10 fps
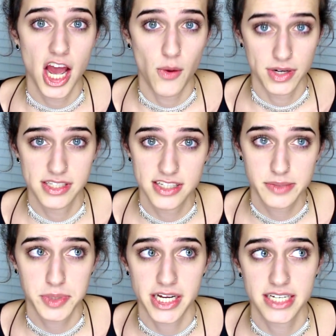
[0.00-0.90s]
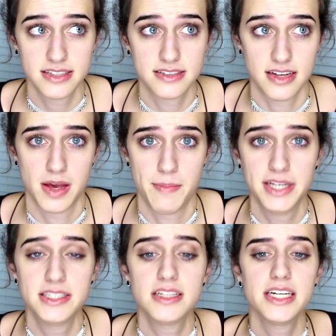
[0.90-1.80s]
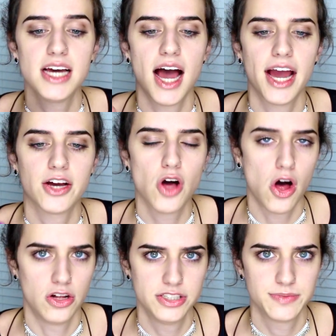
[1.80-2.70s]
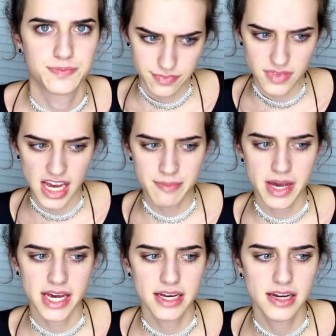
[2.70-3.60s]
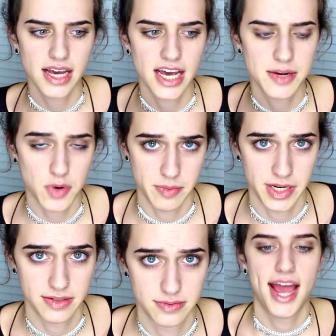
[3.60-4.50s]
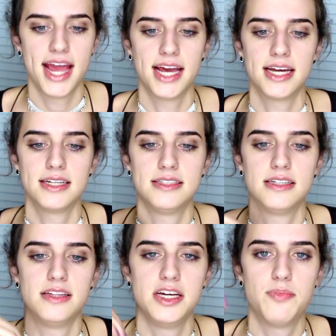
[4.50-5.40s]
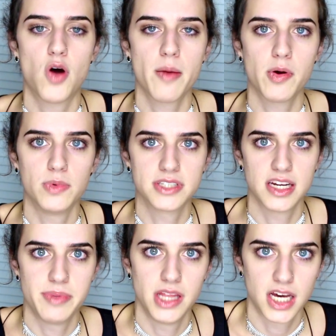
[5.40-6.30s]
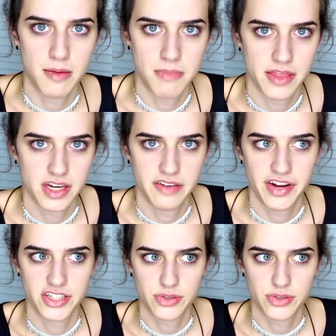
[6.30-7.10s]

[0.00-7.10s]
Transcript: I went to this place. Basically, I called, I made an appointment, and the appointment was going to be like a month in advance.